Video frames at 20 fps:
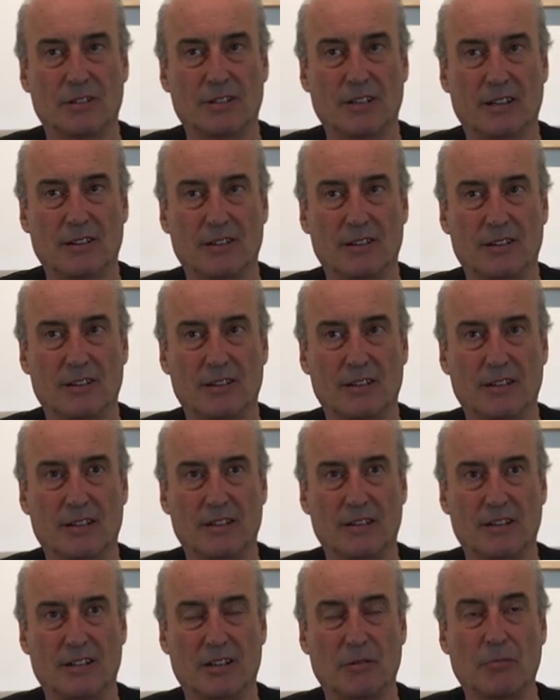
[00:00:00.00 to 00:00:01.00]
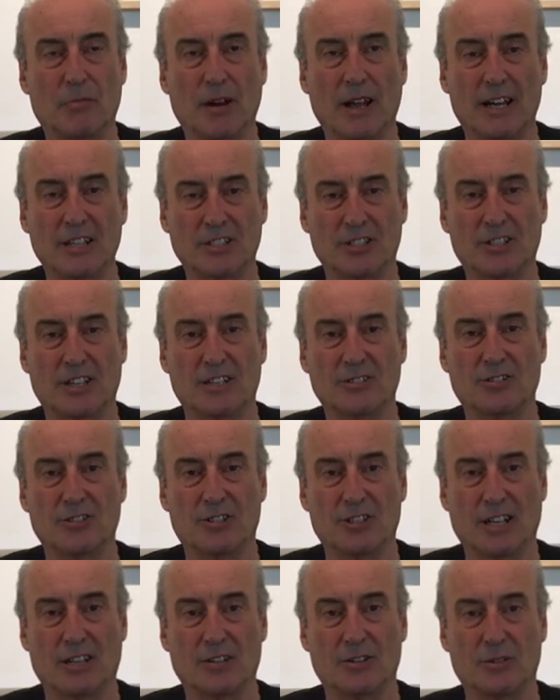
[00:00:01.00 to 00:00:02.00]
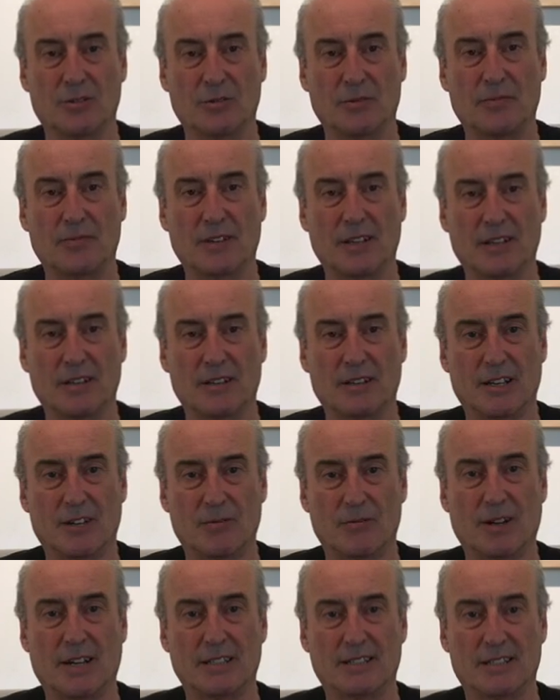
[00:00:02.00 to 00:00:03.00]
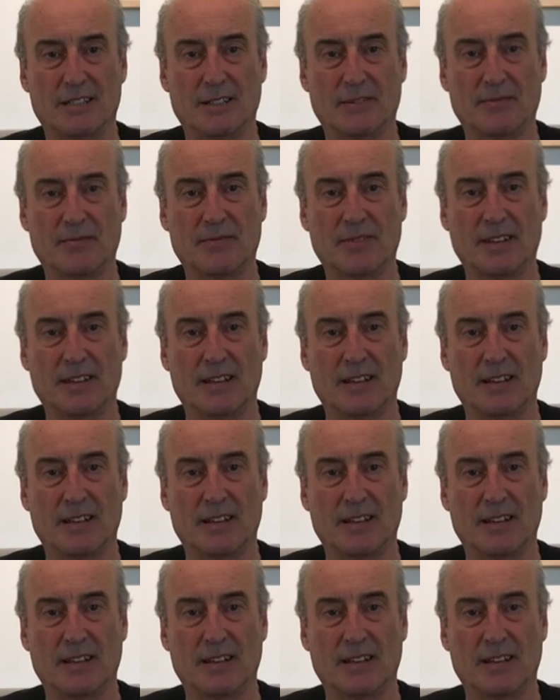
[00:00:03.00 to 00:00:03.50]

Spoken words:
they're obliged then to tell you in writing